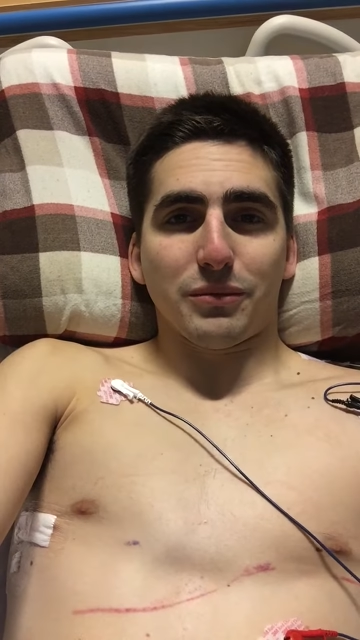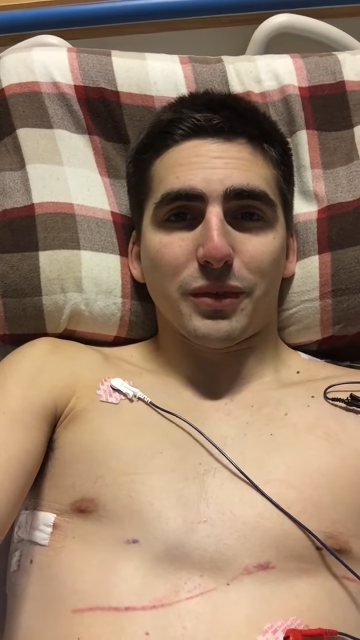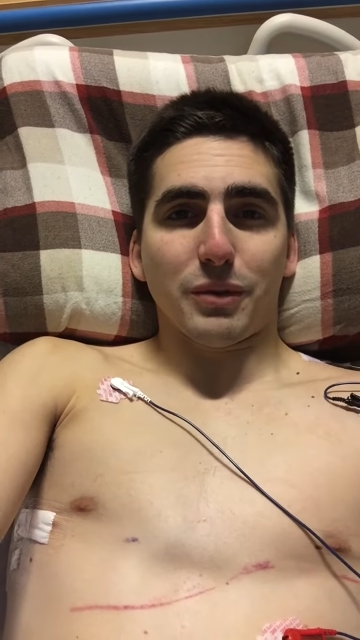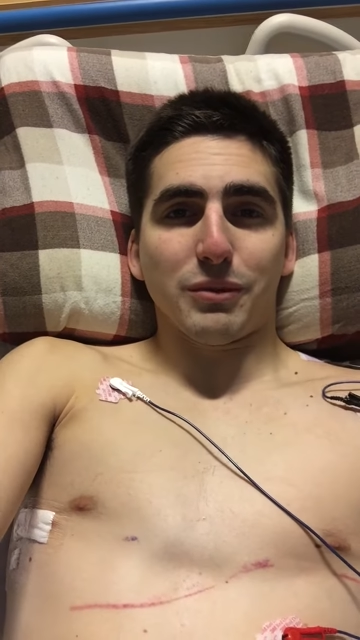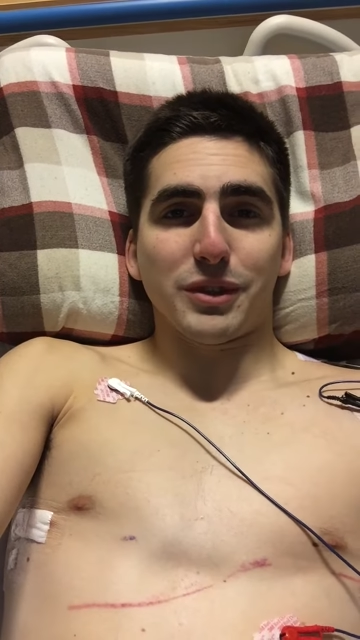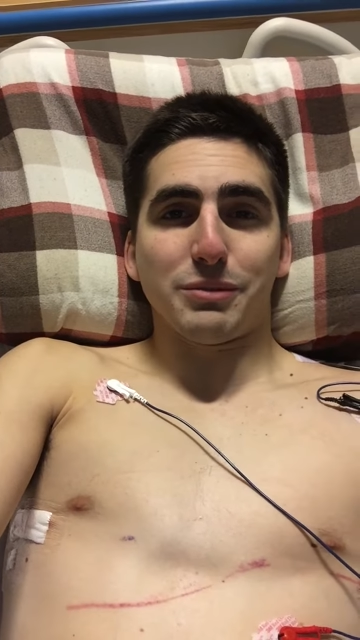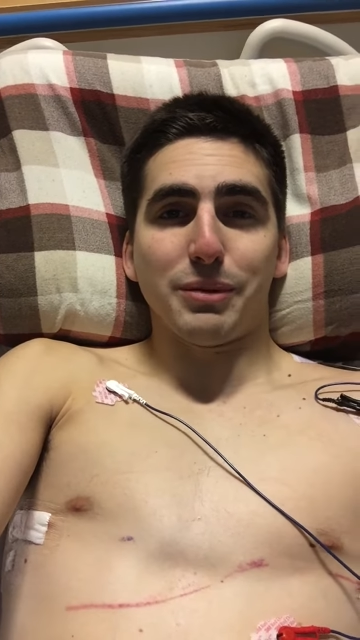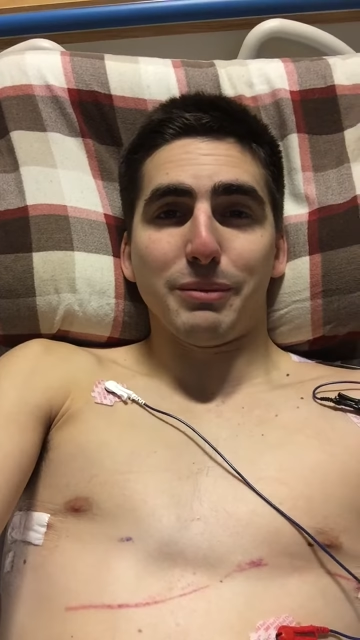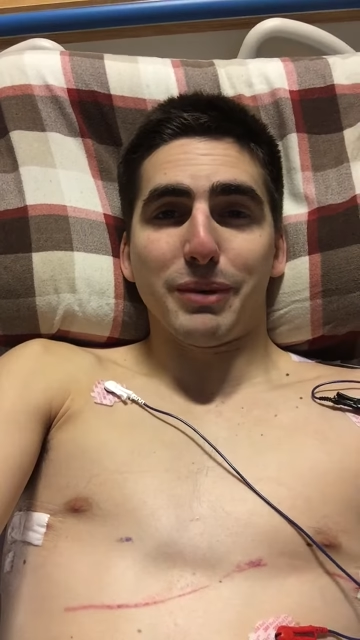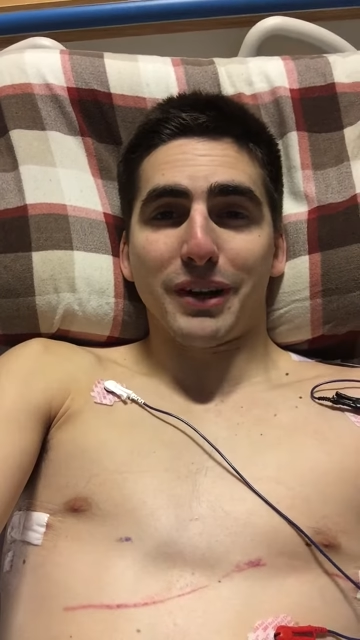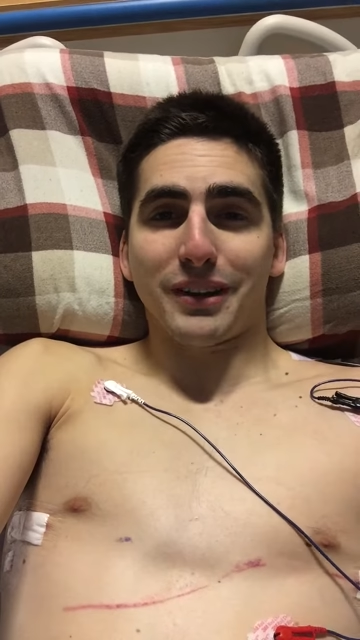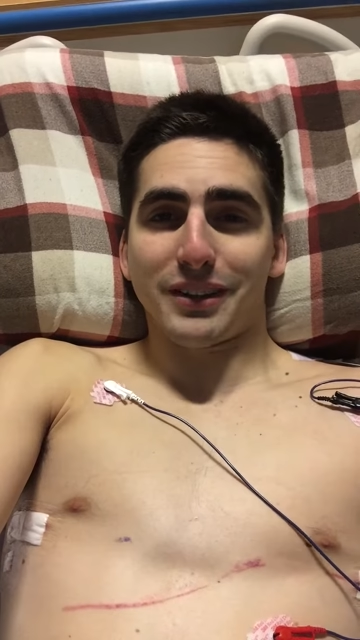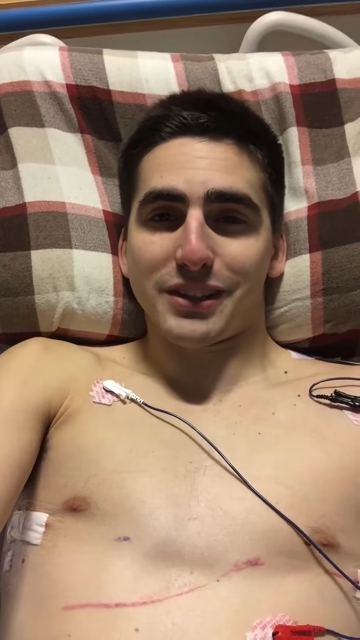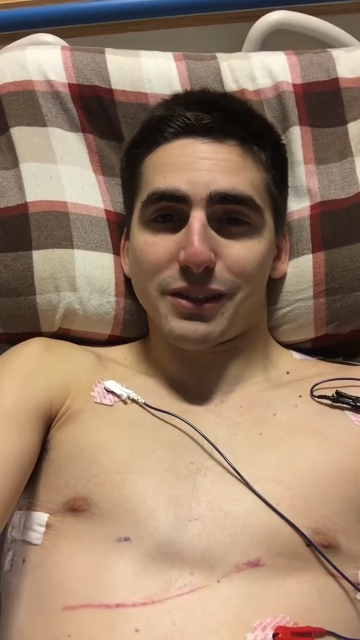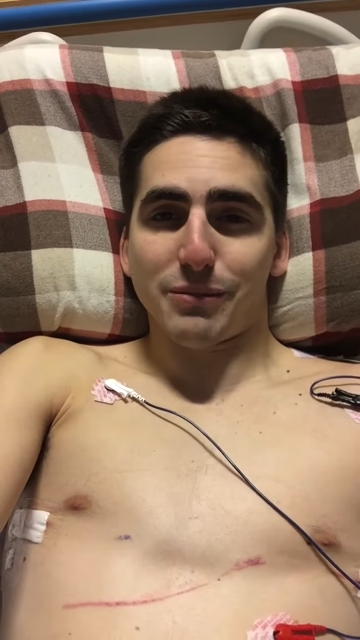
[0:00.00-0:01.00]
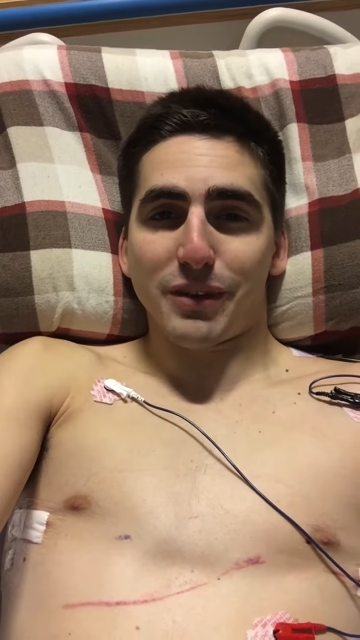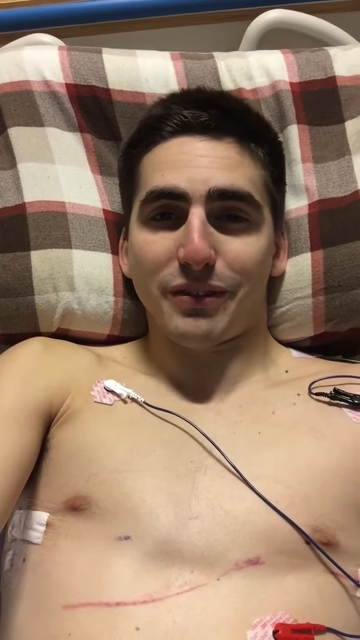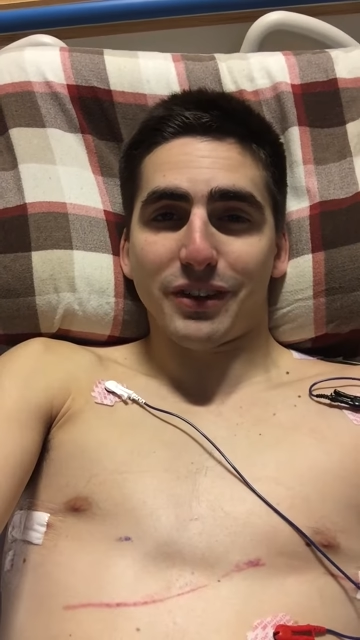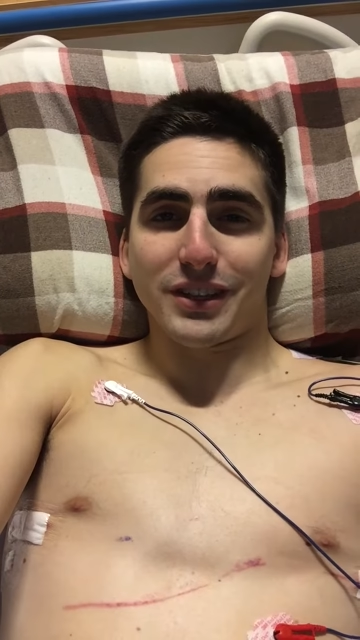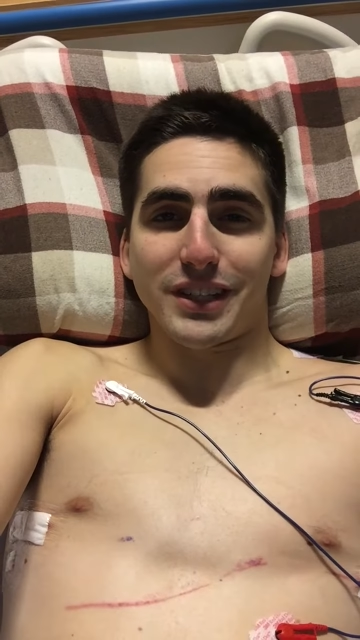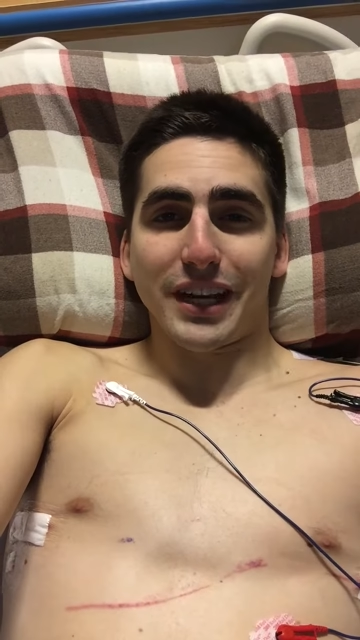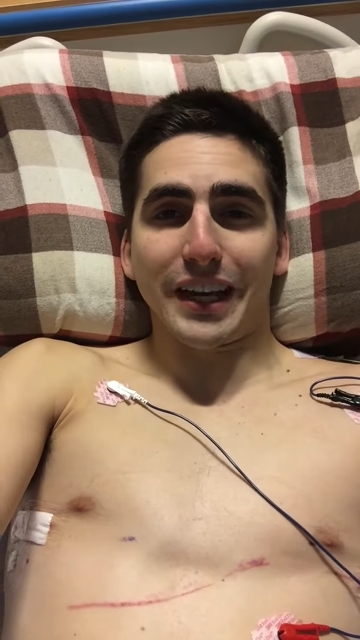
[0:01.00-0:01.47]
almost be better than some of my
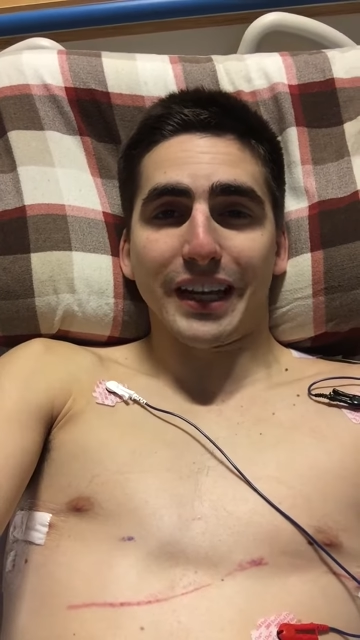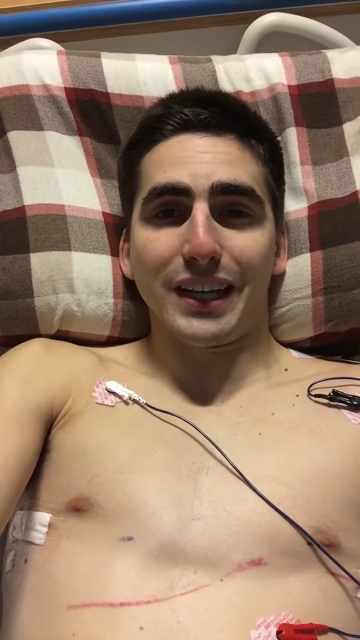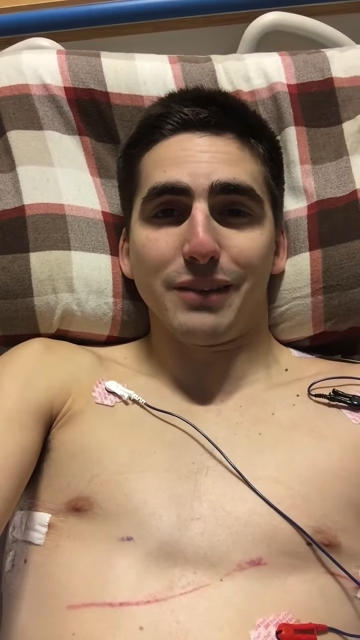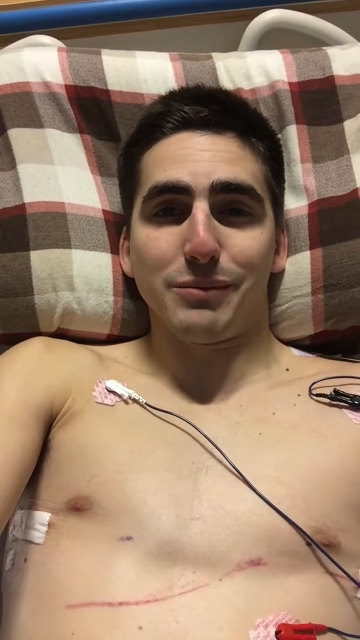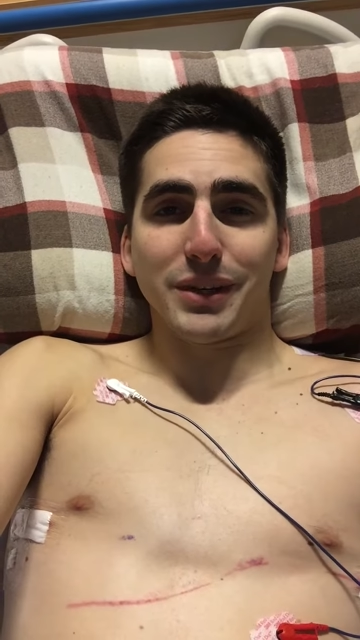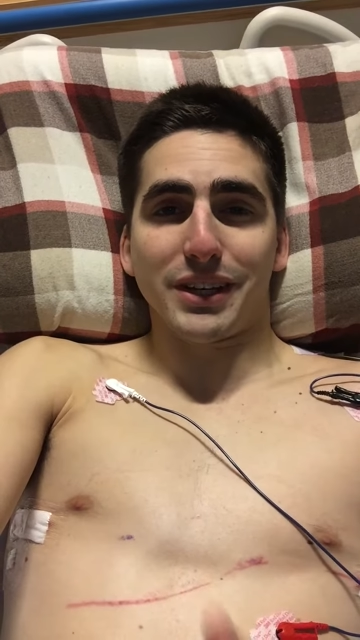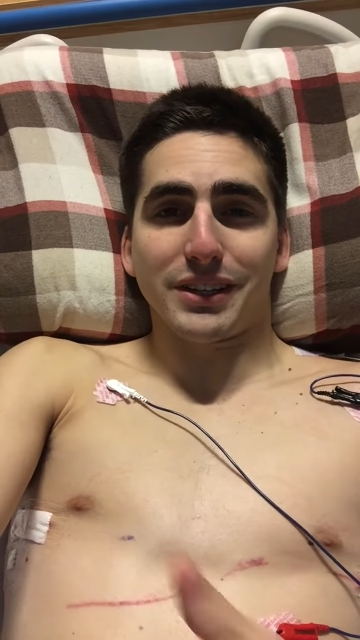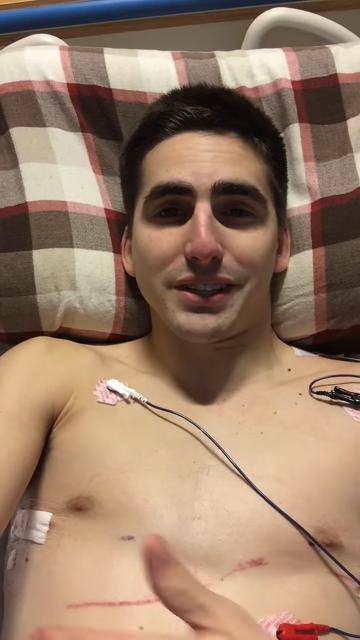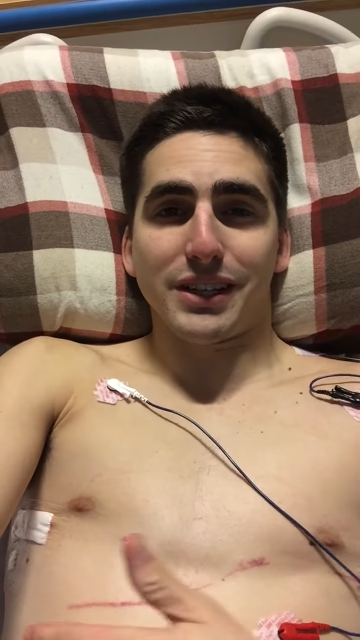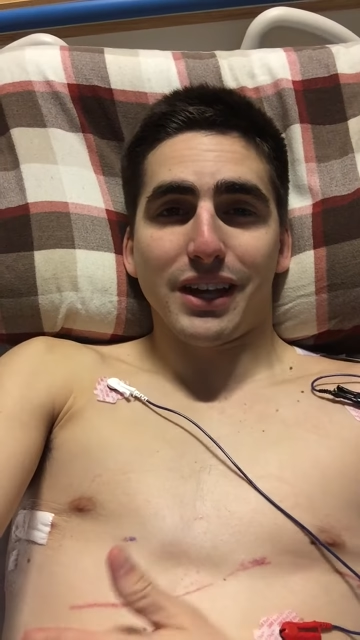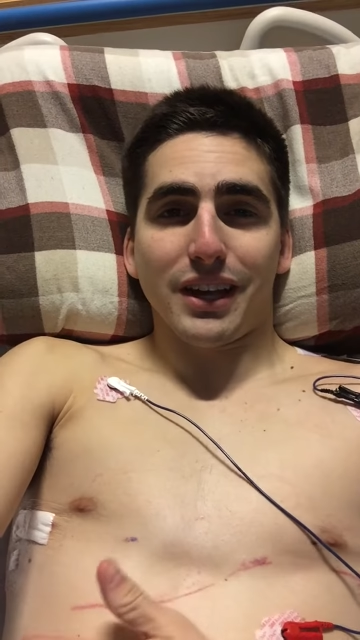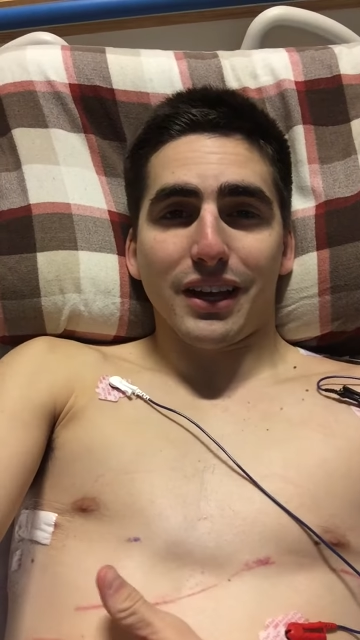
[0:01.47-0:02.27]
friends hiking, because